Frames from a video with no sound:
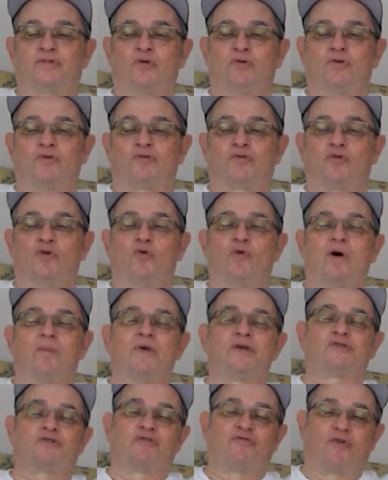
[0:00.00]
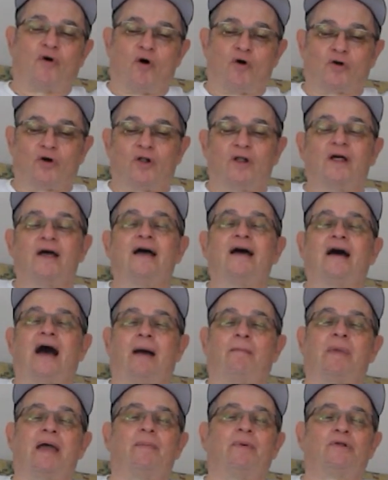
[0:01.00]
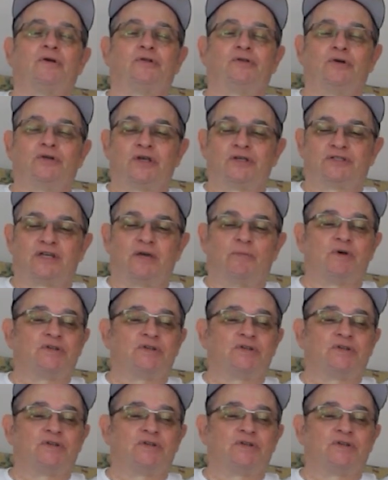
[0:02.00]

through Mr. Fogel, I'm able to do this